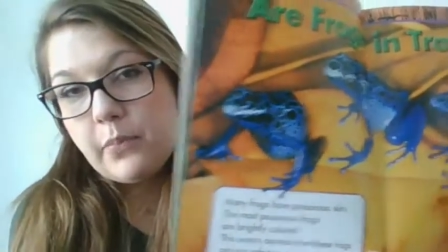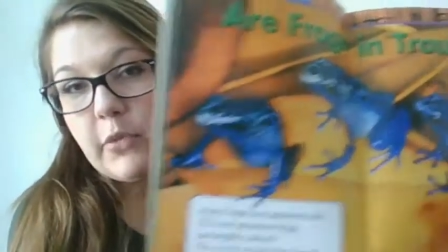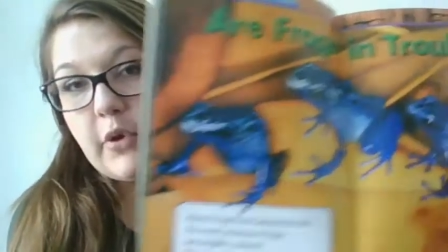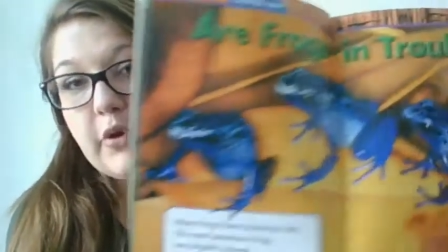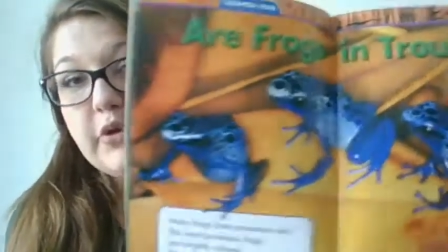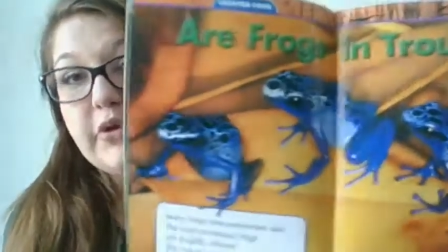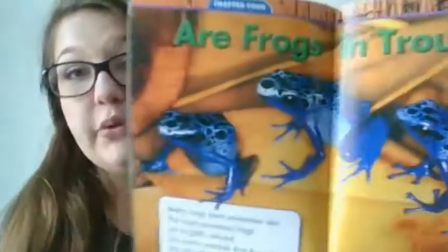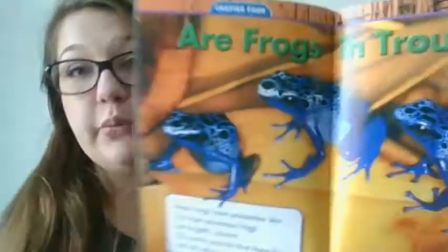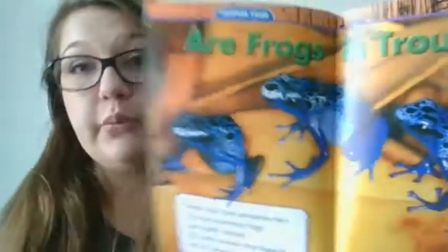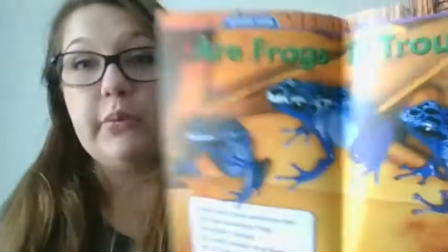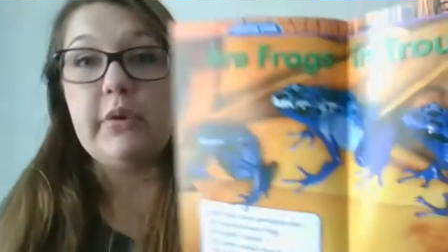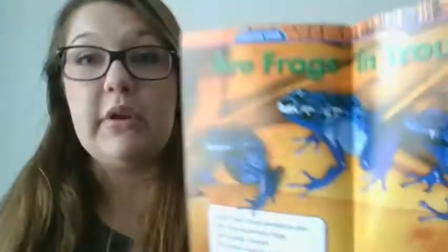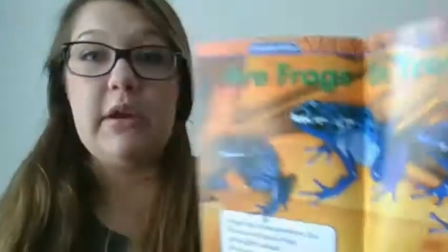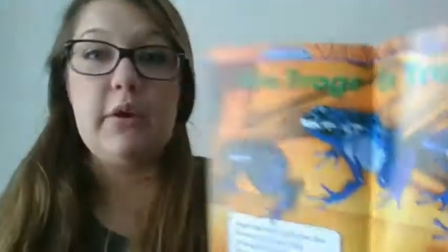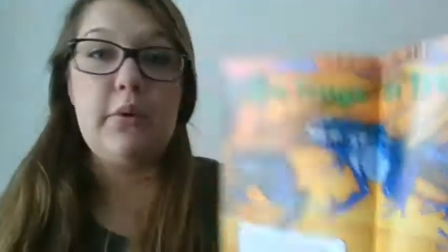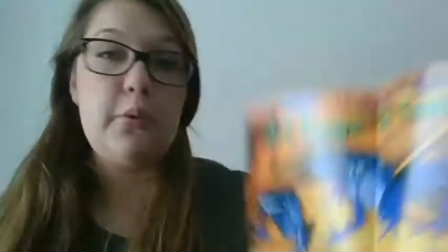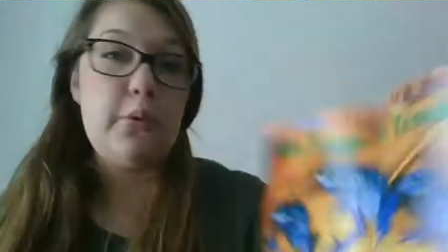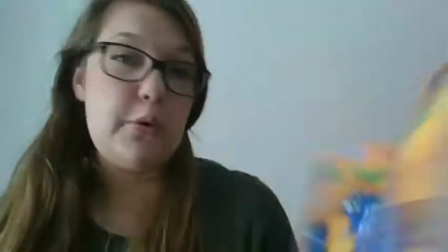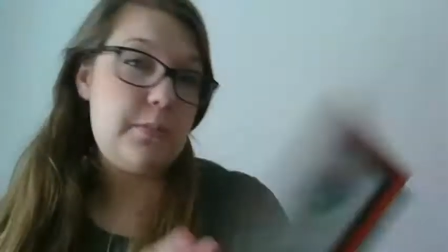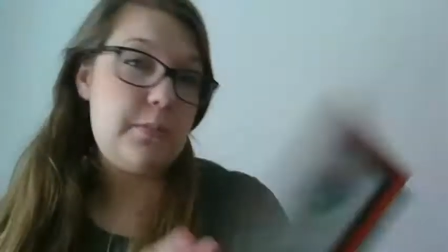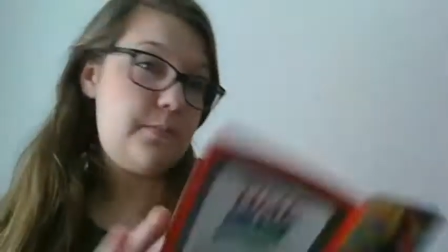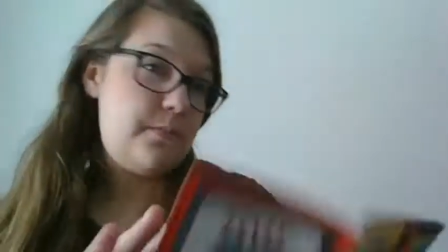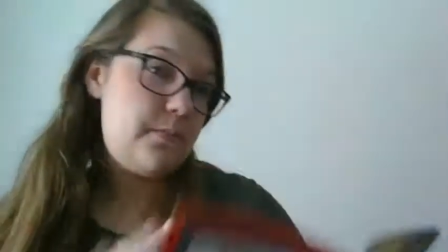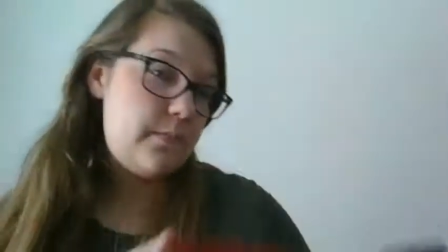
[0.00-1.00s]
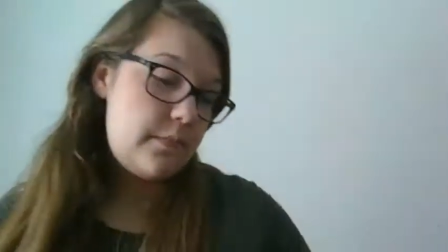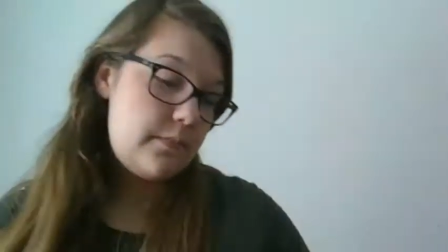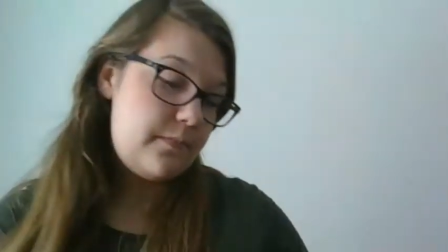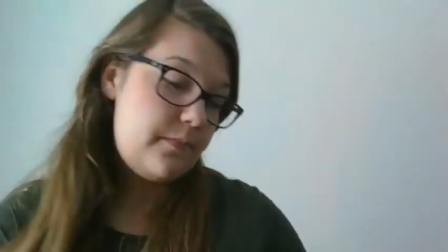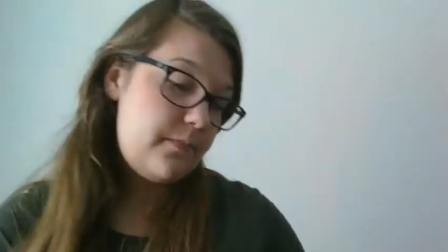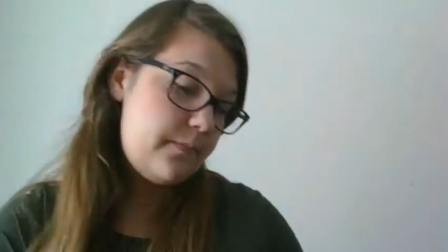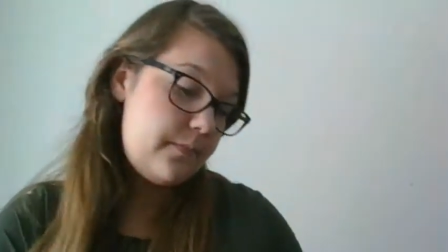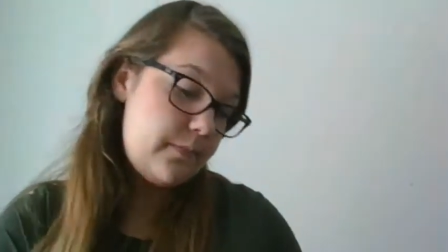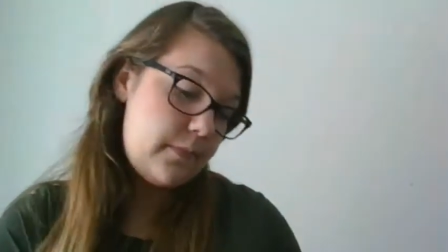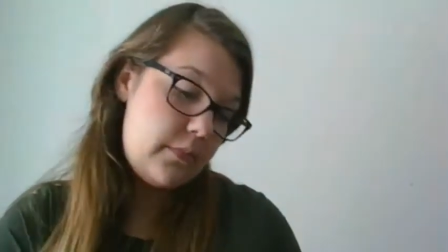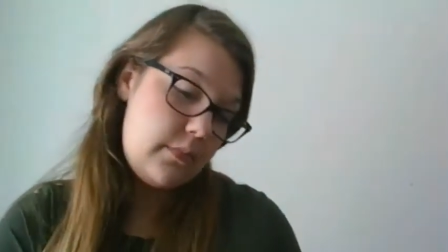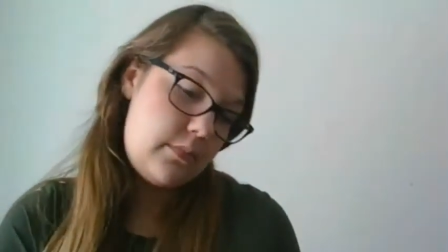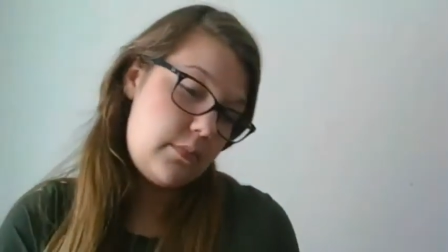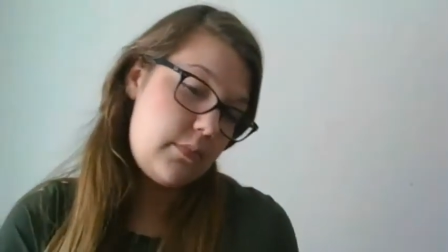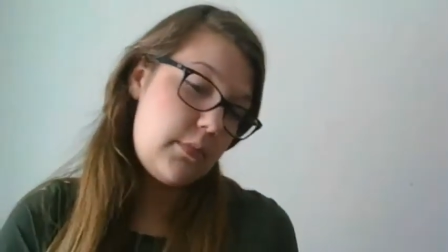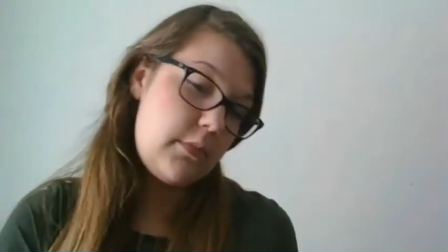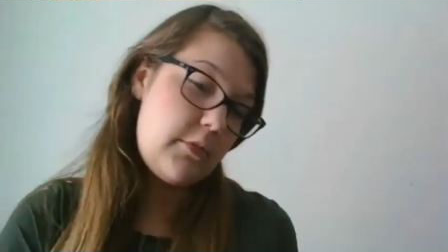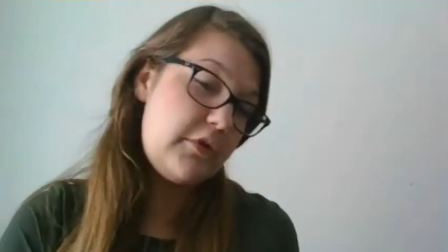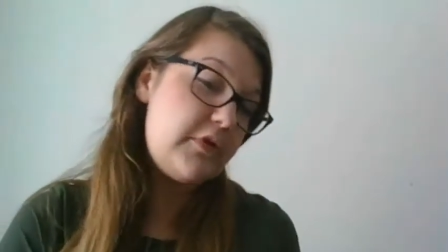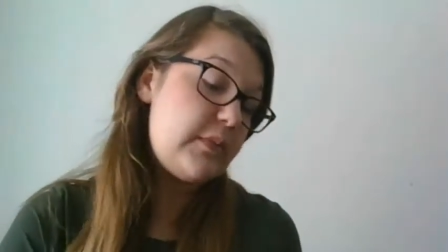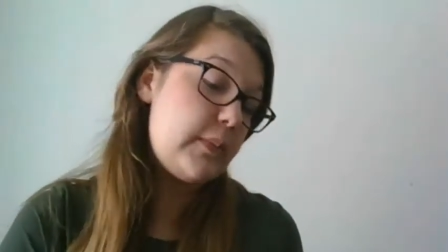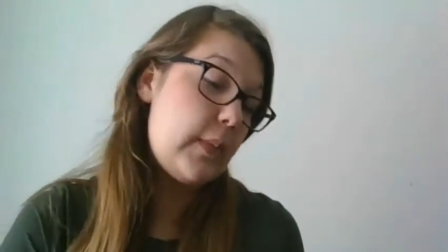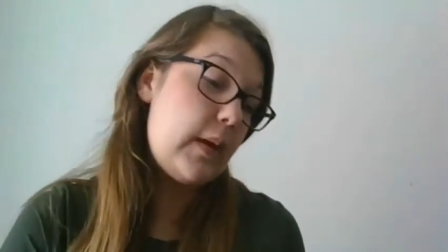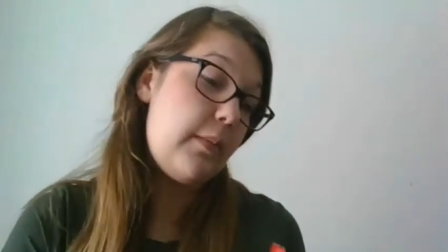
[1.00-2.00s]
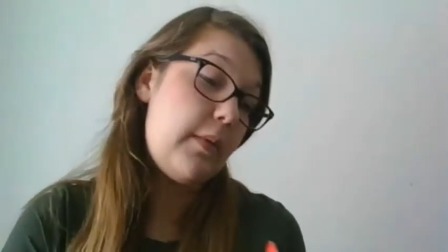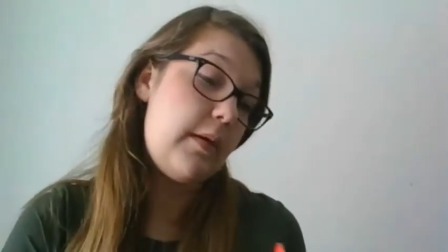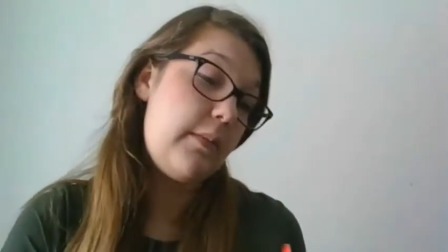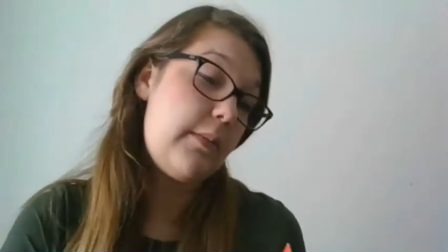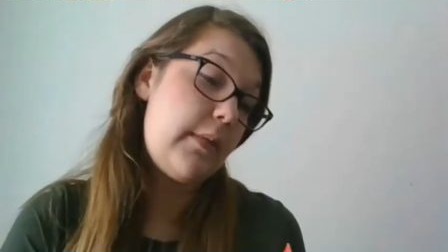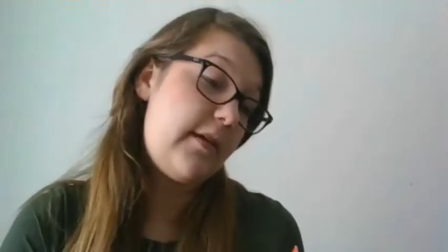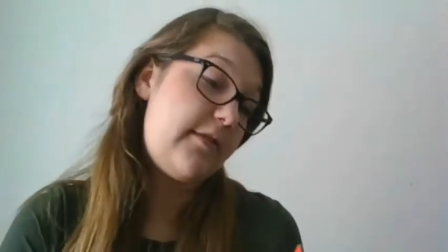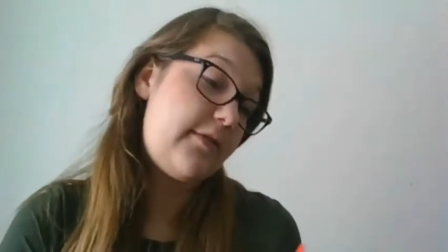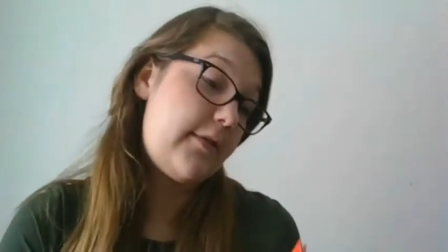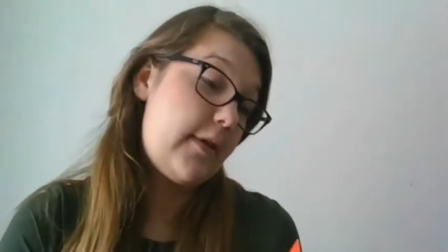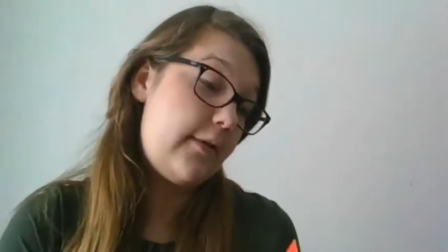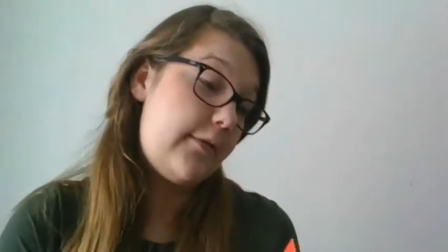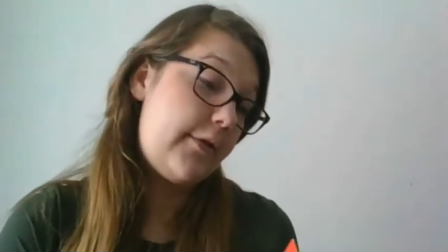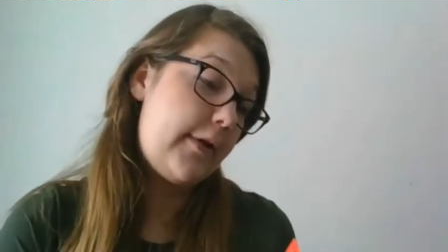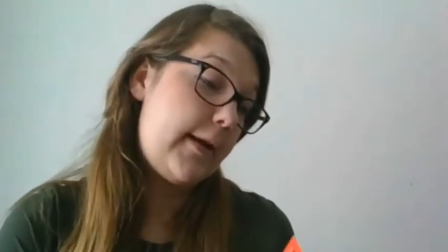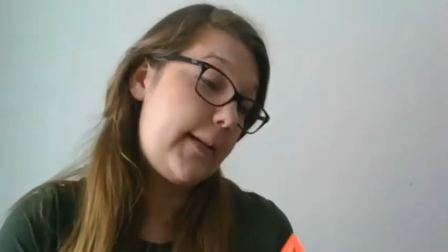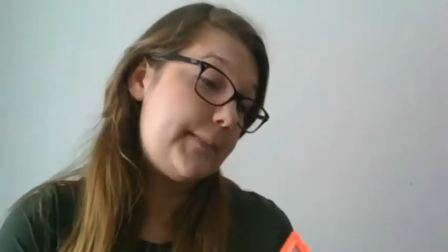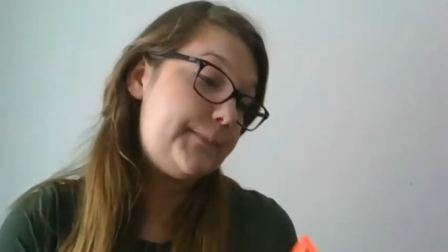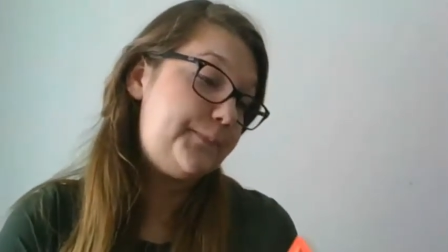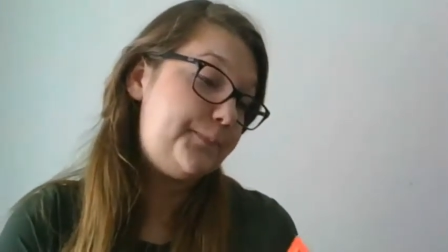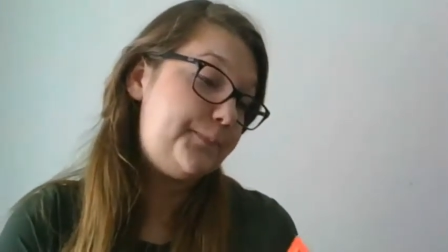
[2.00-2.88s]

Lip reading: Those are really cool. Those might be my favorite.